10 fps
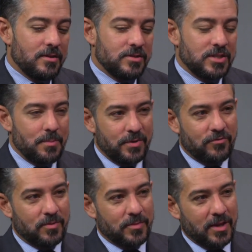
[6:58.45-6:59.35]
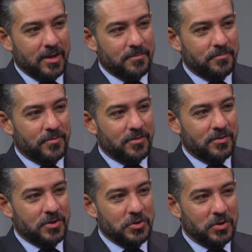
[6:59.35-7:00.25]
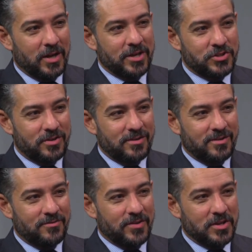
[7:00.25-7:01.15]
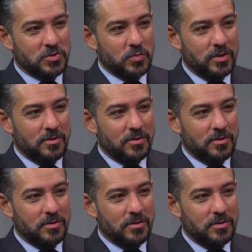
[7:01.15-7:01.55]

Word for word: Separate from that, the utilizer of Hazelwood,